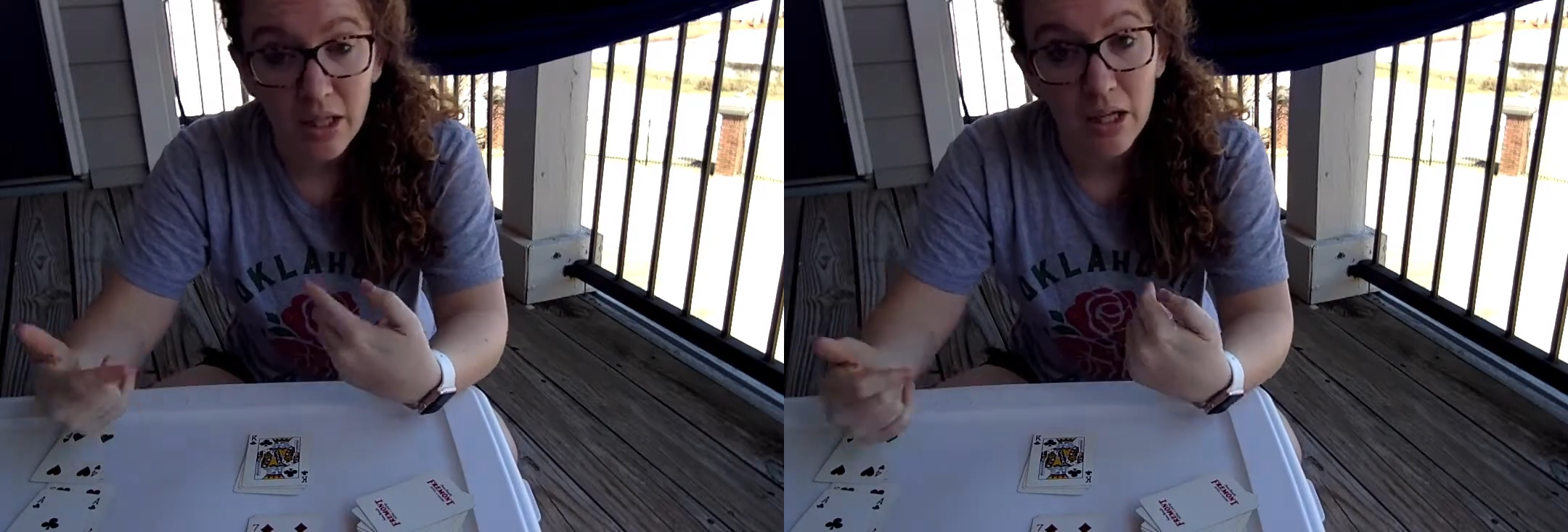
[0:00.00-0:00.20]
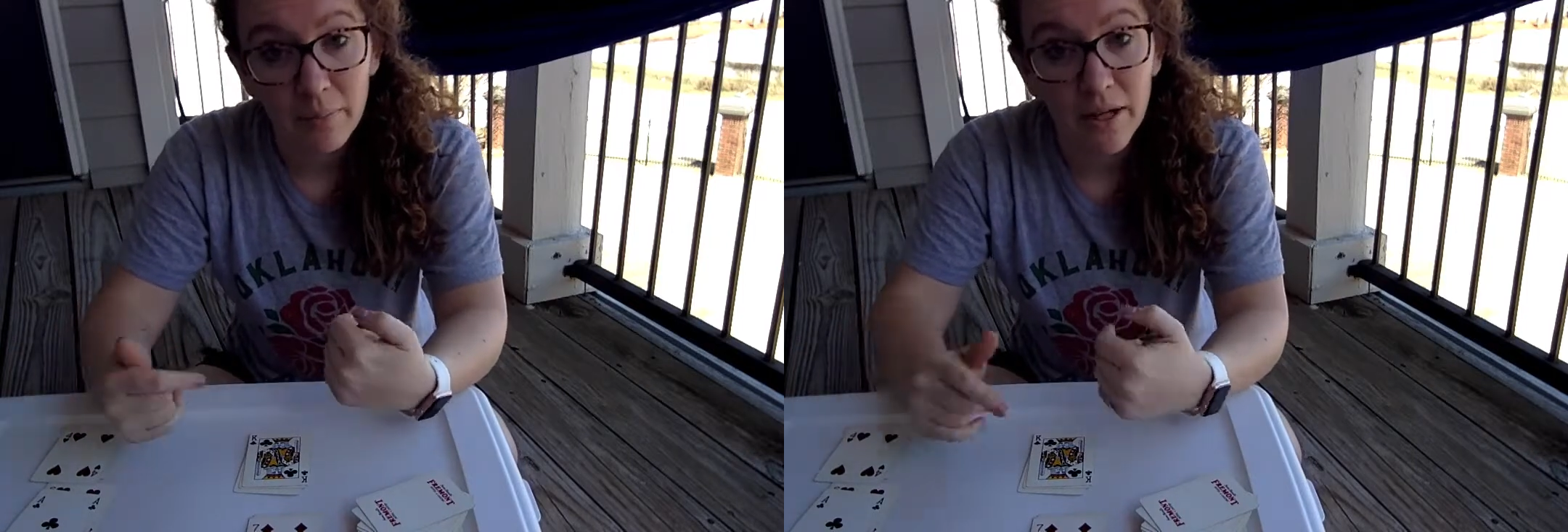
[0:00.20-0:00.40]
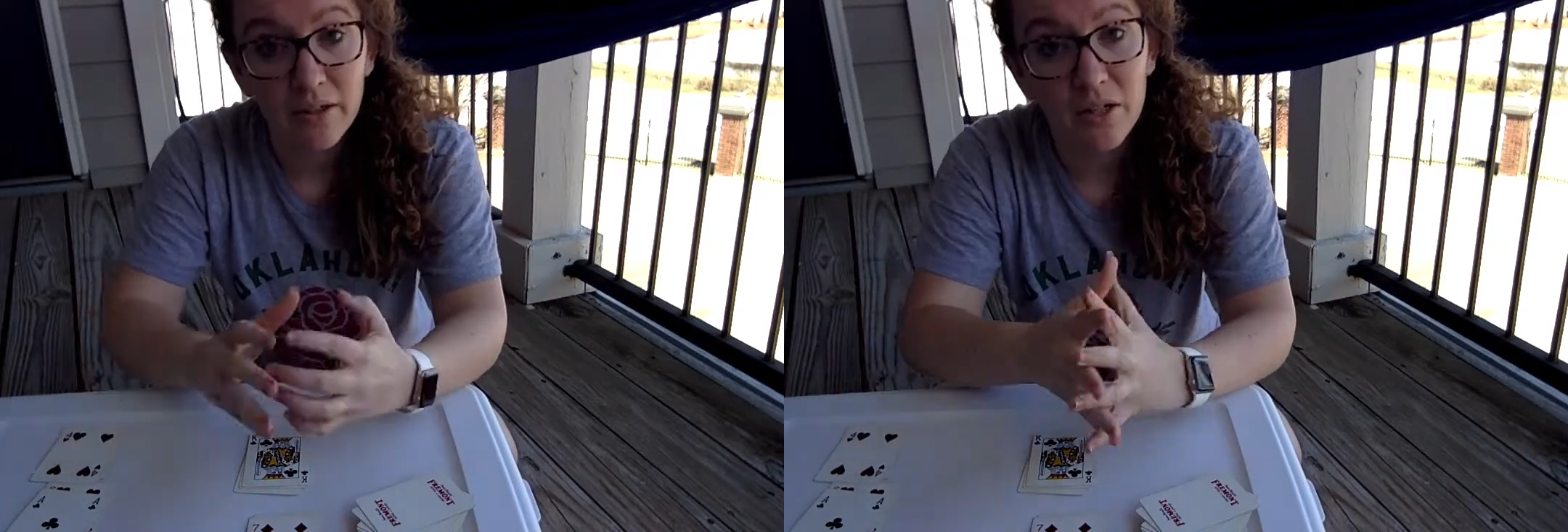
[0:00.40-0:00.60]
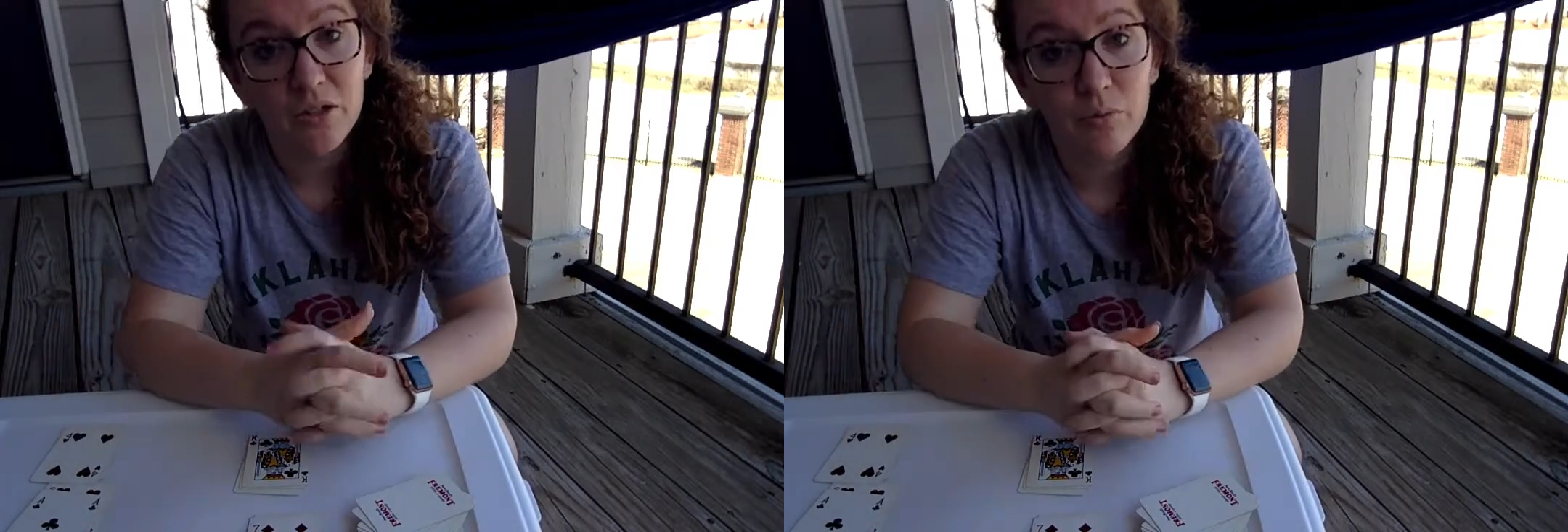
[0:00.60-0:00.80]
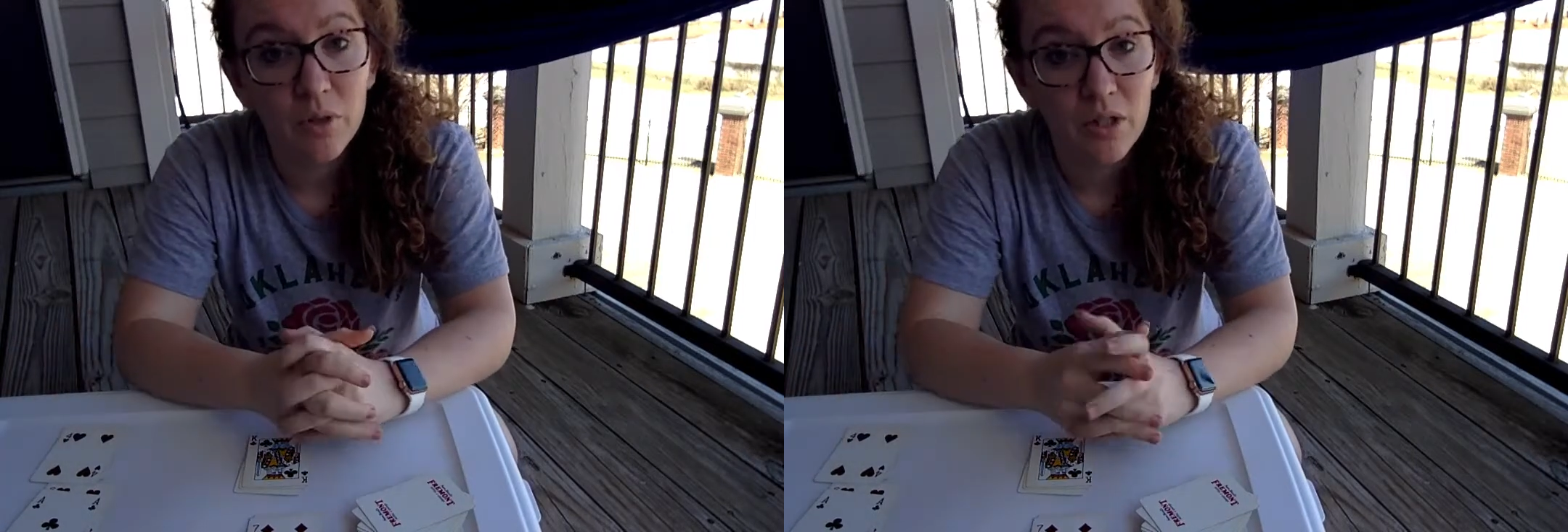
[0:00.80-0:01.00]
In my
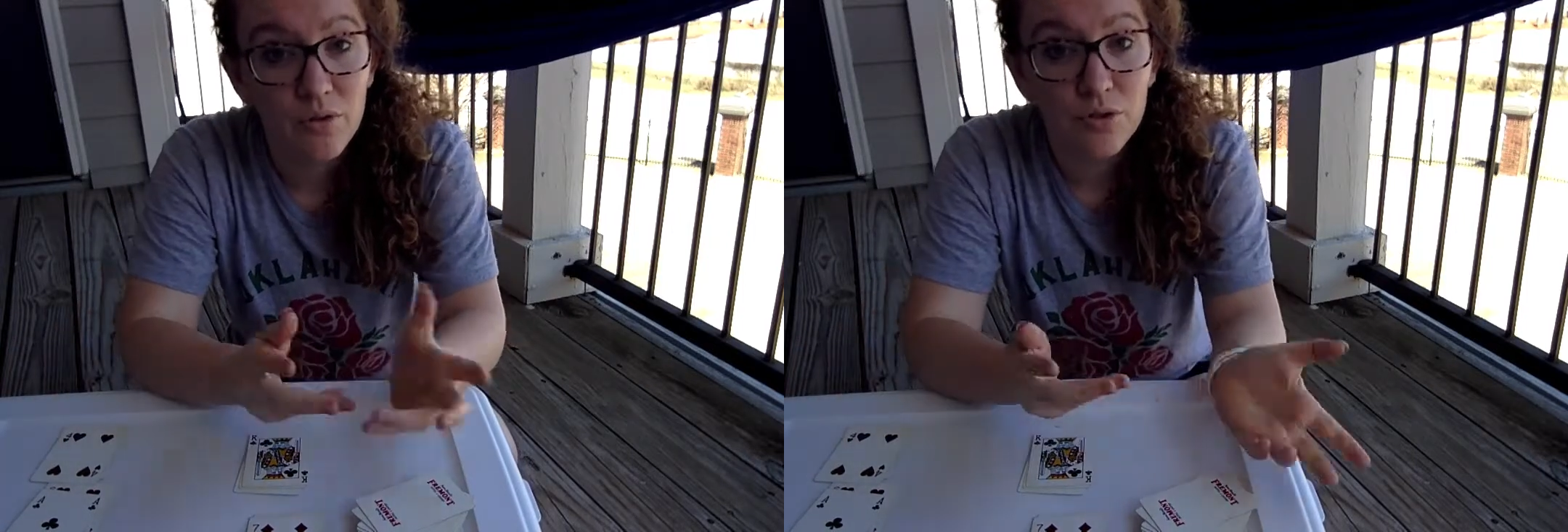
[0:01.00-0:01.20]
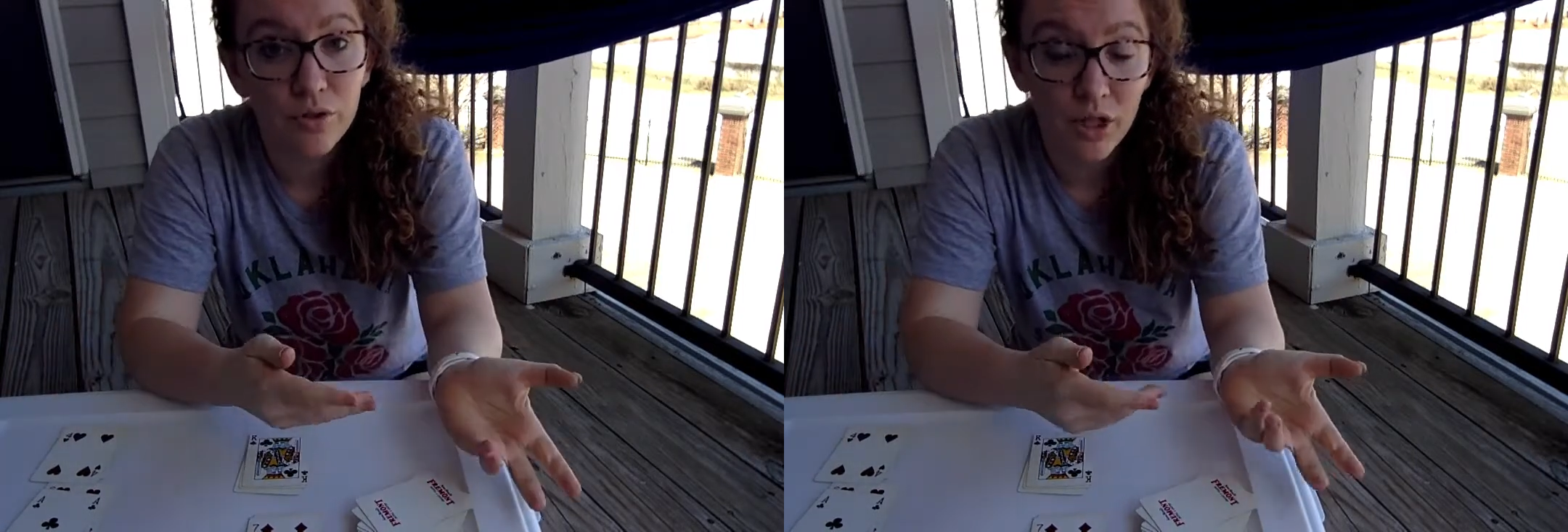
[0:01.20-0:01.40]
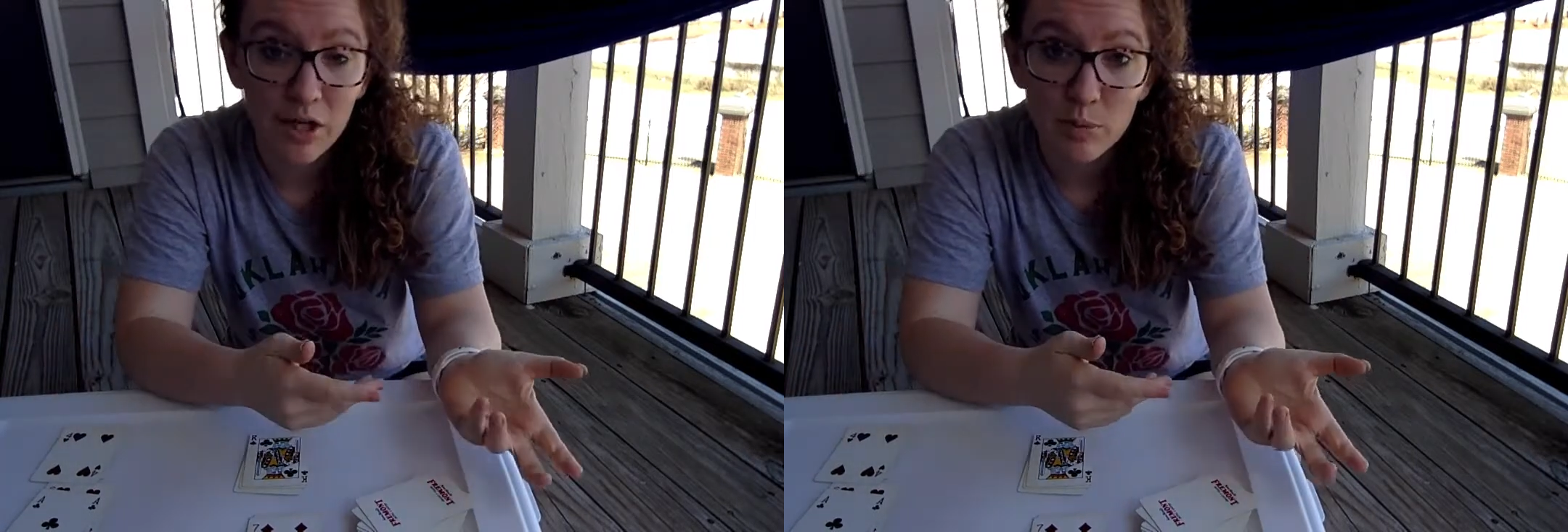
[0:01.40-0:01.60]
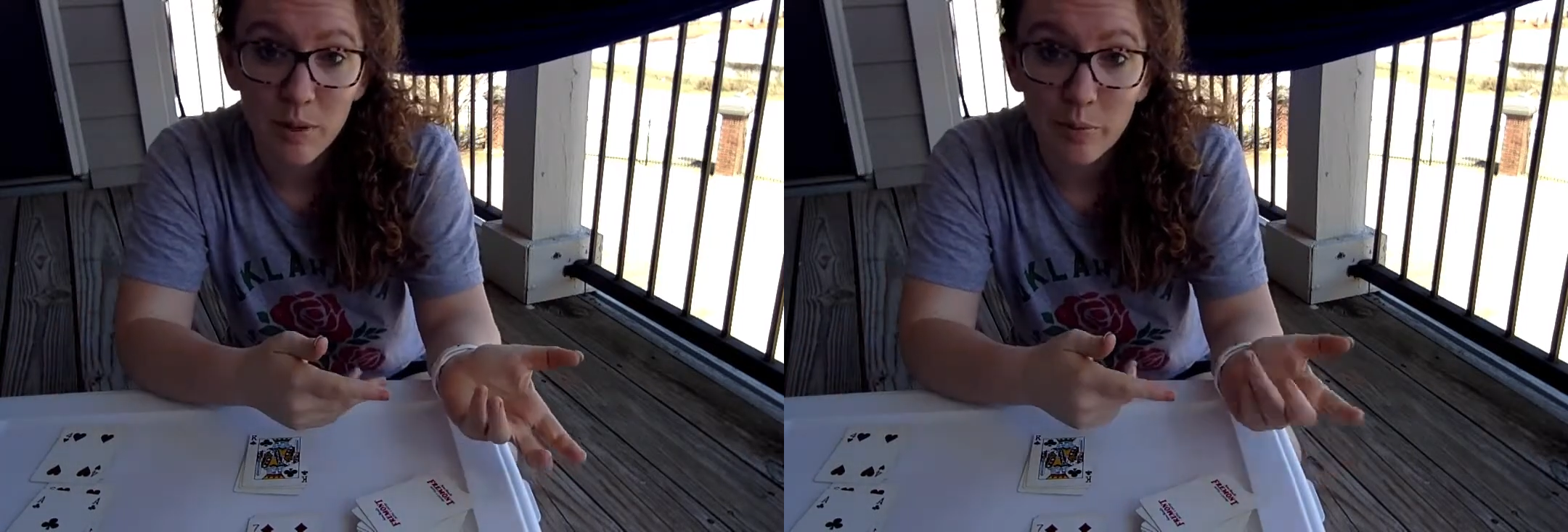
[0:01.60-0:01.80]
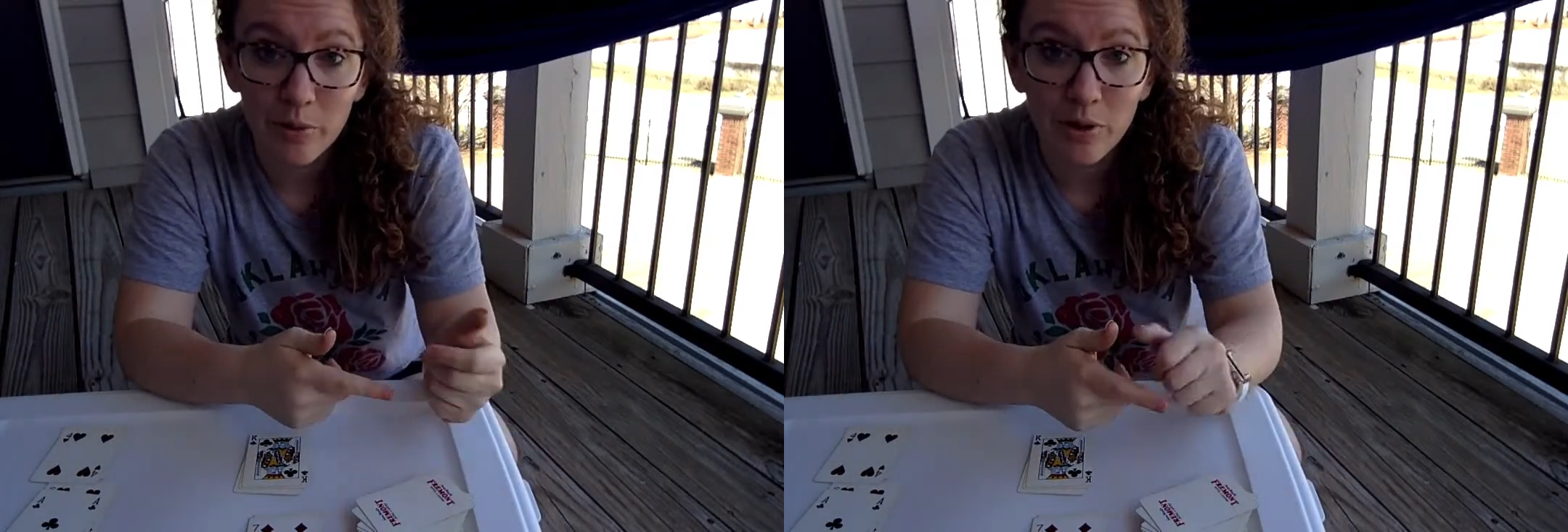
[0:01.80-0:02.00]
classroom, we use scratch
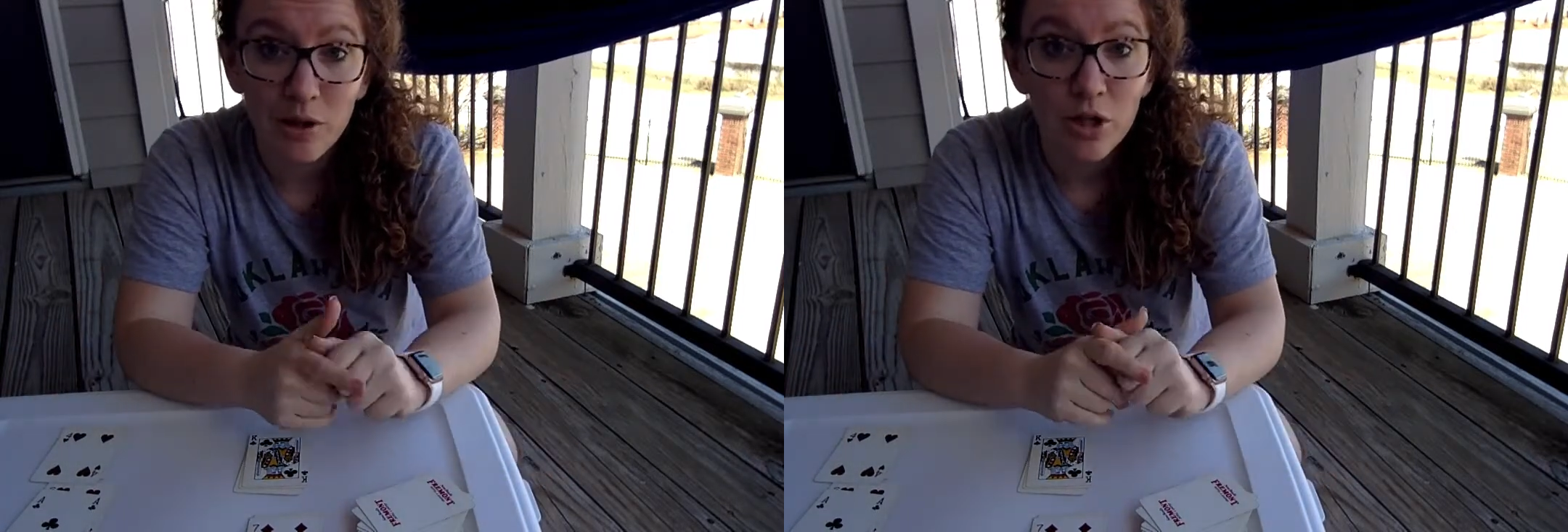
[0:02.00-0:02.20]
paper